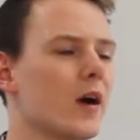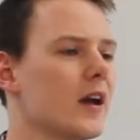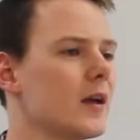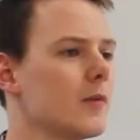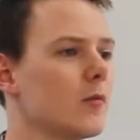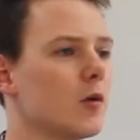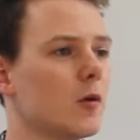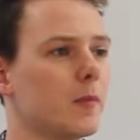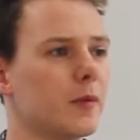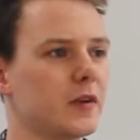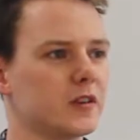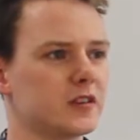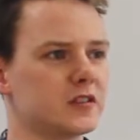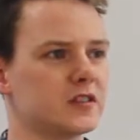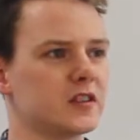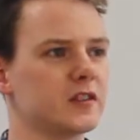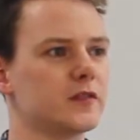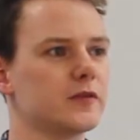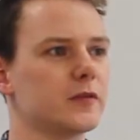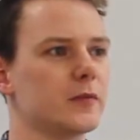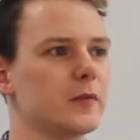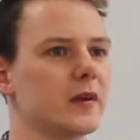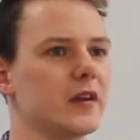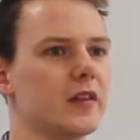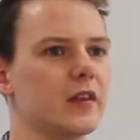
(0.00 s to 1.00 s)
Way more
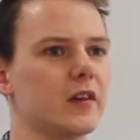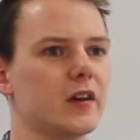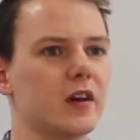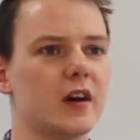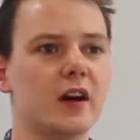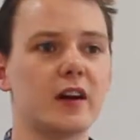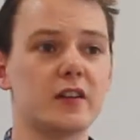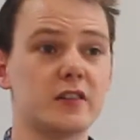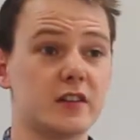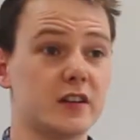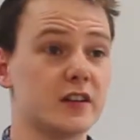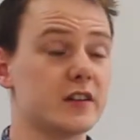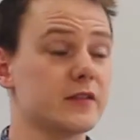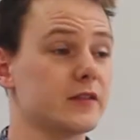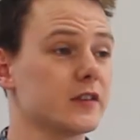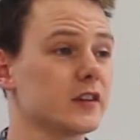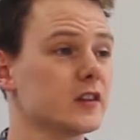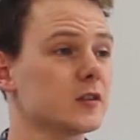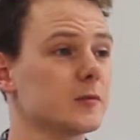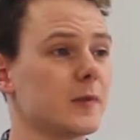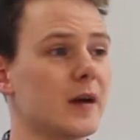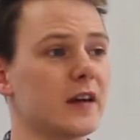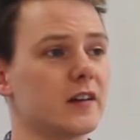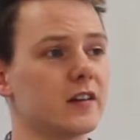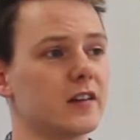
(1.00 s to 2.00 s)
positive for me than I actually even
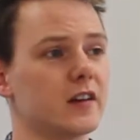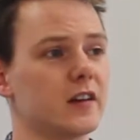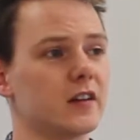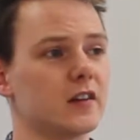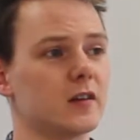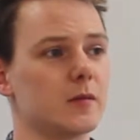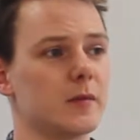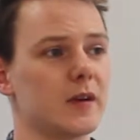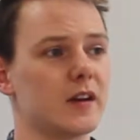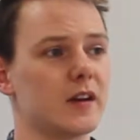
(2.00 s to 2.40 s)
expected it to